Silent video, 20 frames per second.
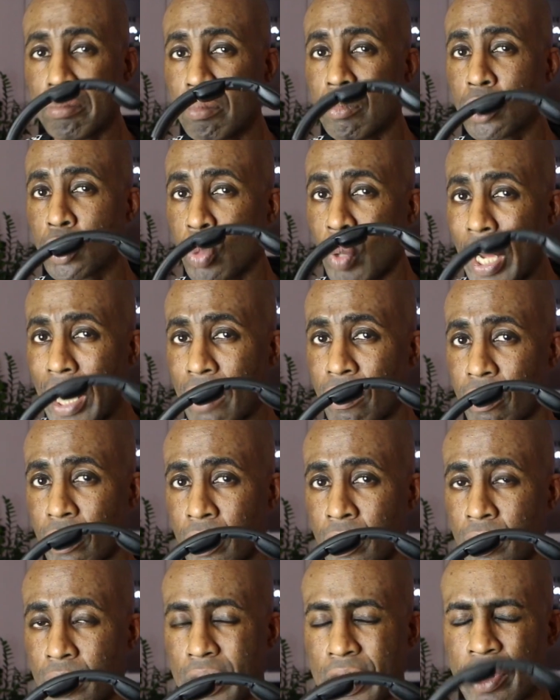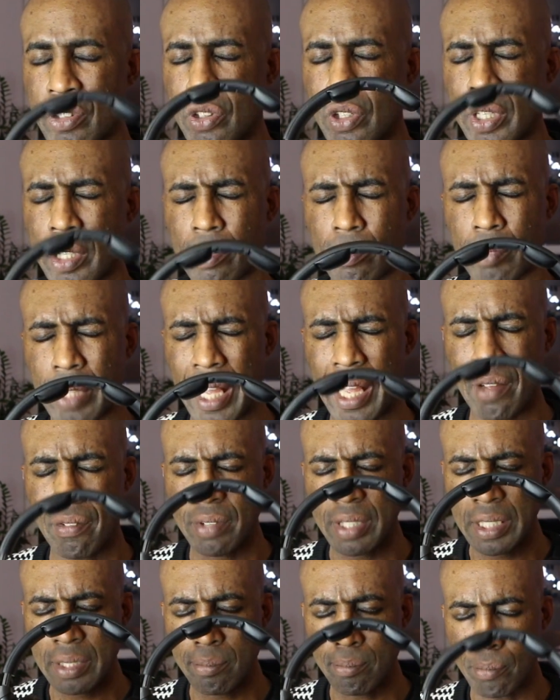driver, it's gonna have
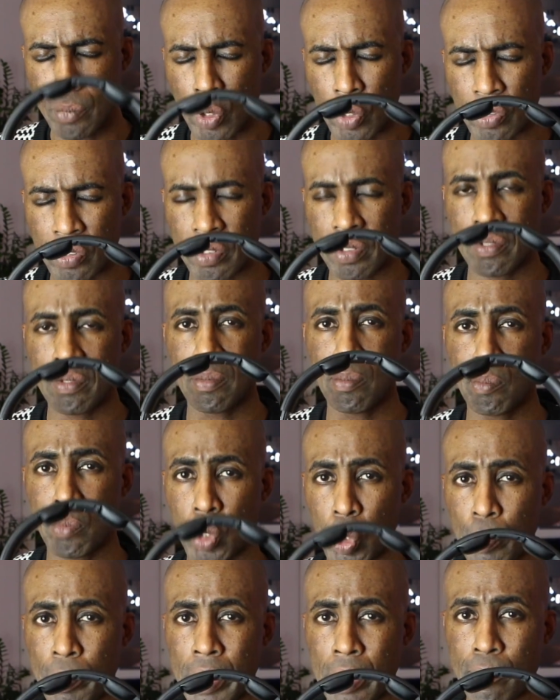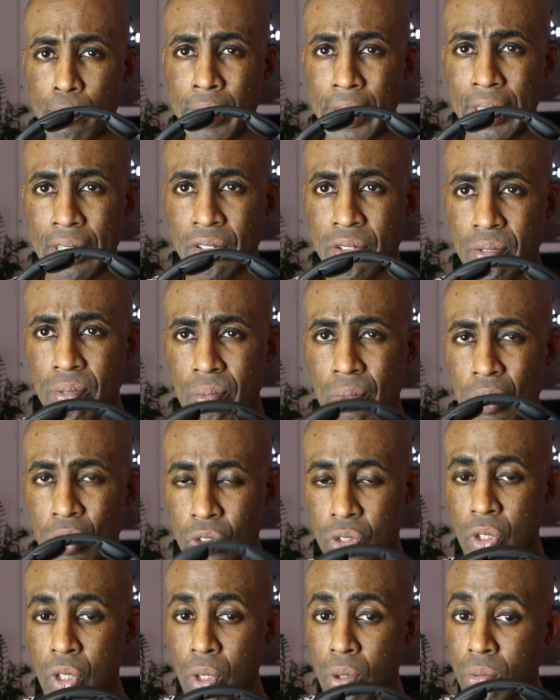immersive booming bass.
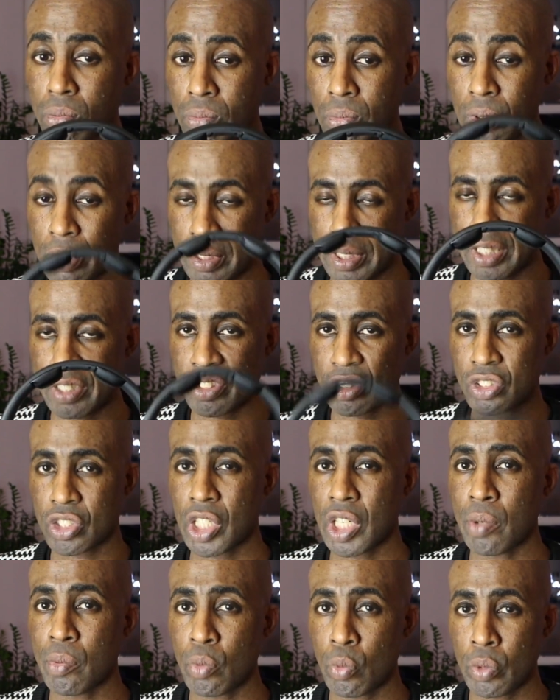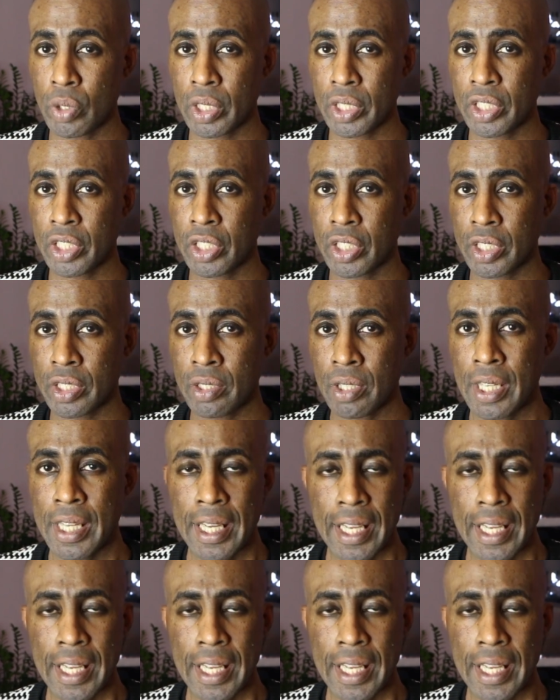So this is gonna be really good.